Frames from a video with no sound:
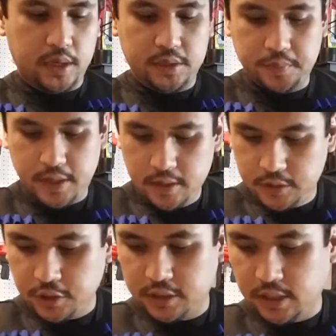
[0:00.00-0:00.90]
Buzz Bee,
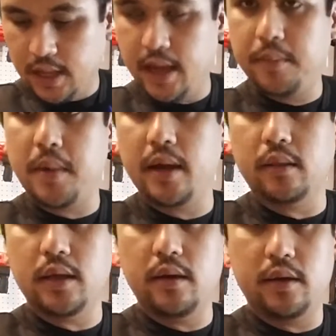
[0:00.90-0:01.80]
just like my
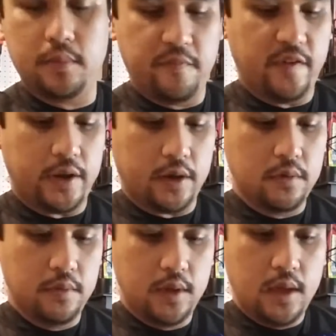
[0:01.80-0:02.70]
Elite video,